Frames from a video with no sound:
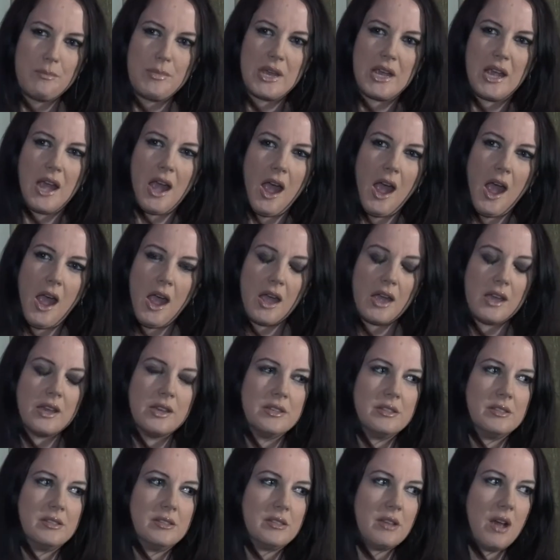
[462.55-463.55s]

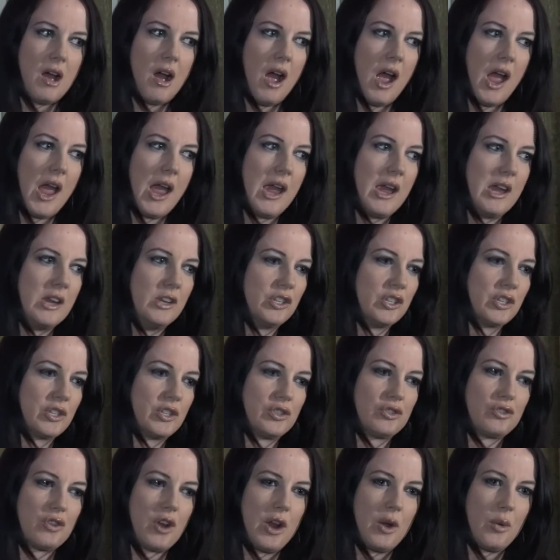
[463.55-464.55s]
because I
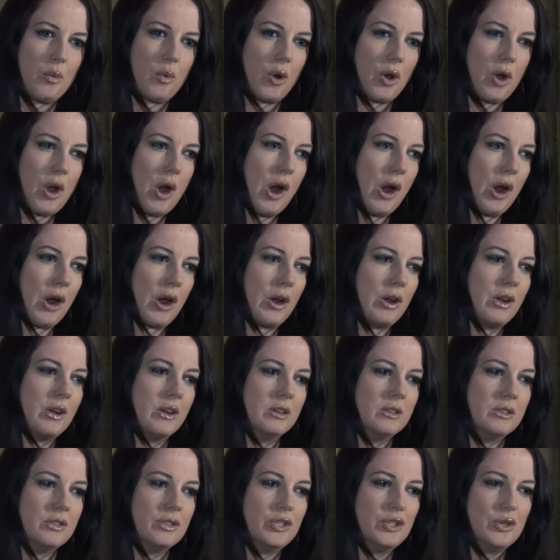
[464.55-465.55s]
just try to work hard
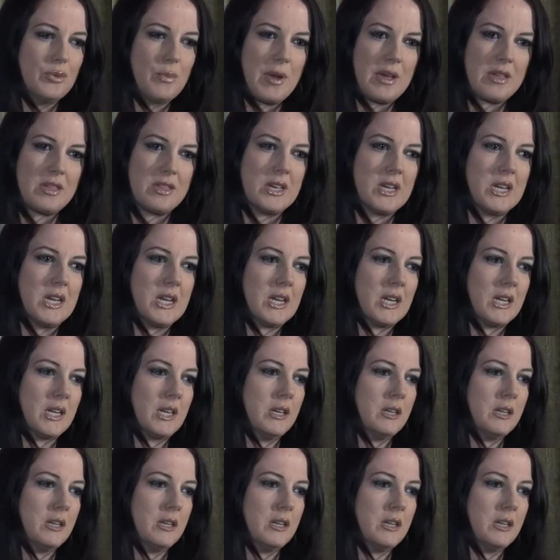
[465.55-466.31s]
and do my thing,